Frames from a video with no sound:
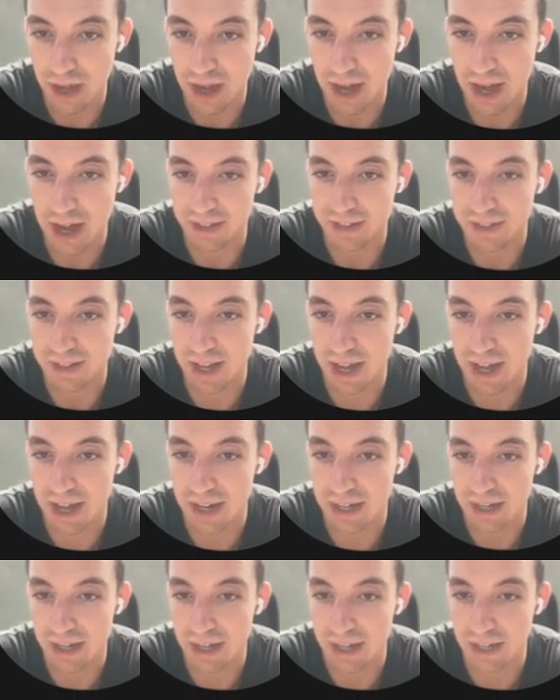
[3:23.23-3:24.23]
And
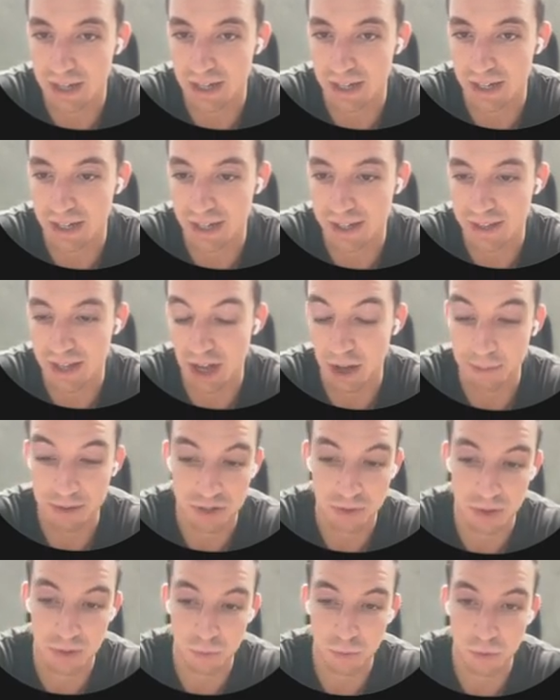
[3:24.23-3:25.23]
then they are
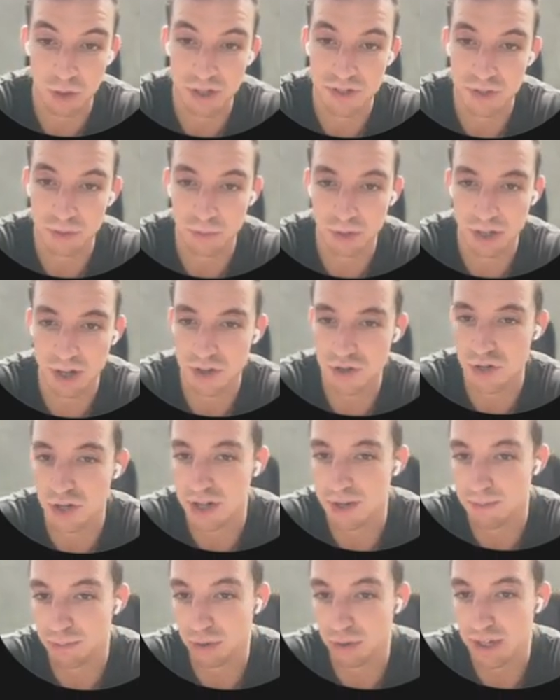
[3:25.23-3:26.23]
between 1 to 100
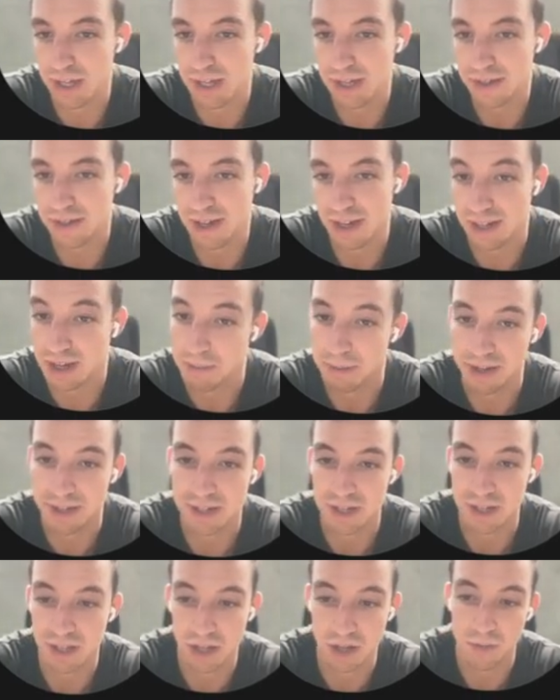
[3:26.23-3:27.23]
employees, and they're
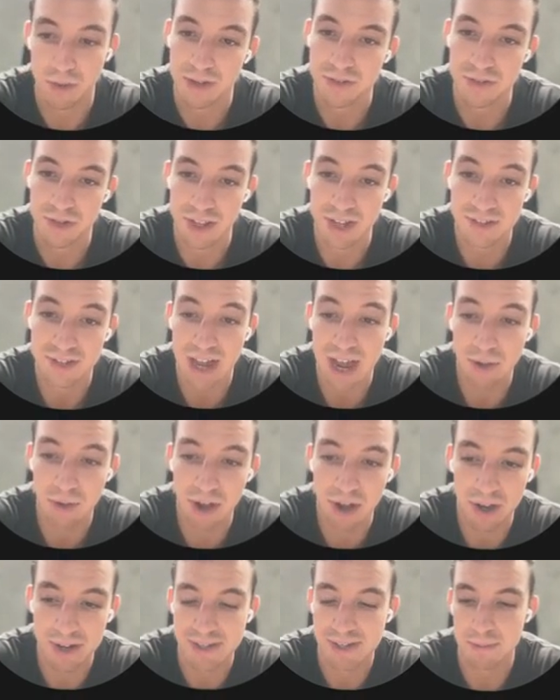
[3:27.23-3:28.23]
based in the US. So that's our
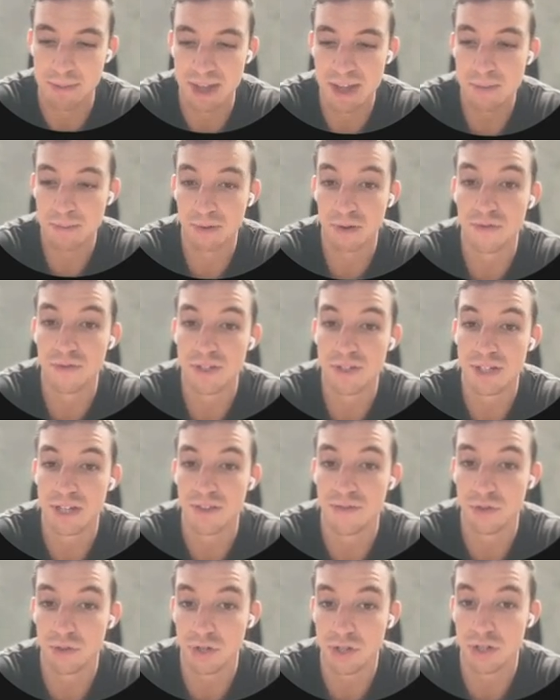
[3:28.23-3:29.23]
ICP. But obviously,
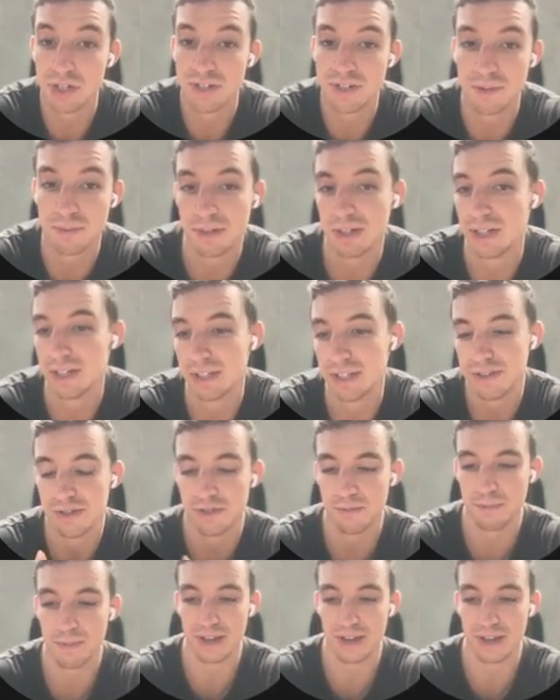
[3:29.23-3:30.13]
if you're doing something like this, just